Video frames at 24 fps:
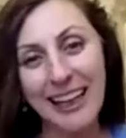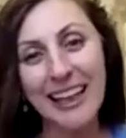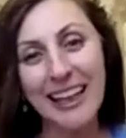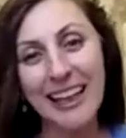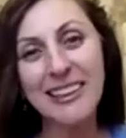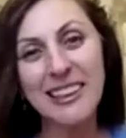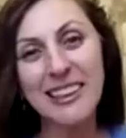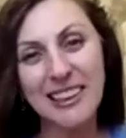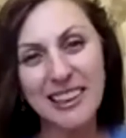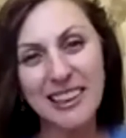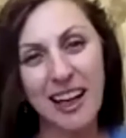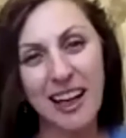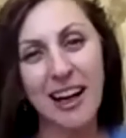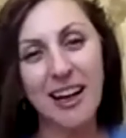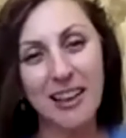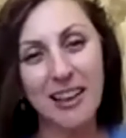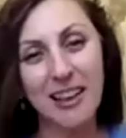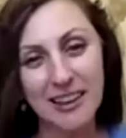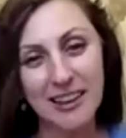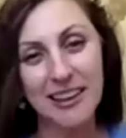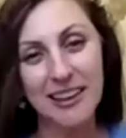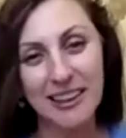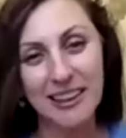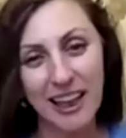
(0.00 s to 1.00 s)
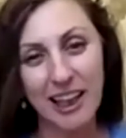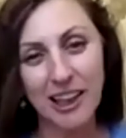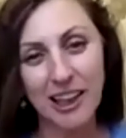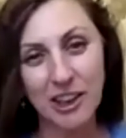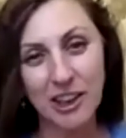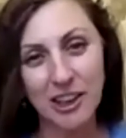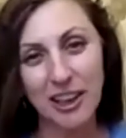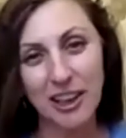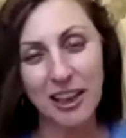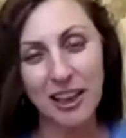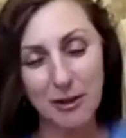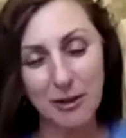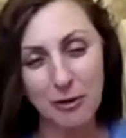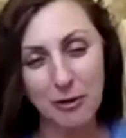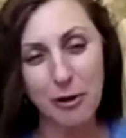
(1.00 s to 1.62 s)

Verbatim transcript: then started actually